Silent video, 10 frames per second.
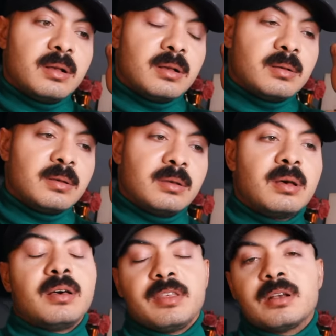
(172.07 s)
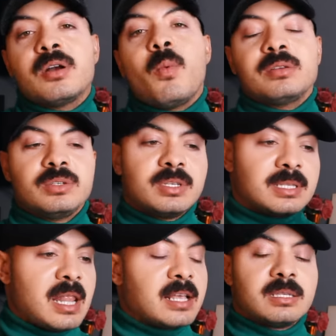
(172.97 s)
Oh, uh, then girl, why don't you
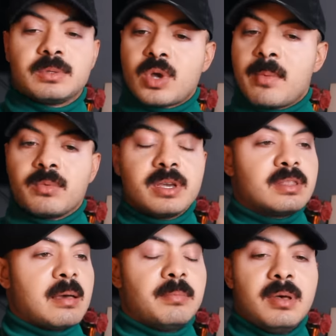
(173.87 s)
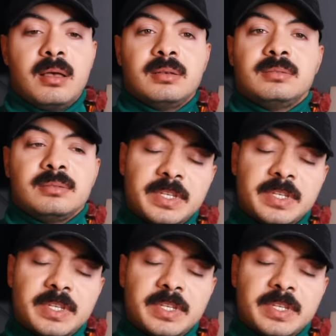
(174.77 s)
just like, subscribe, and ring that bell?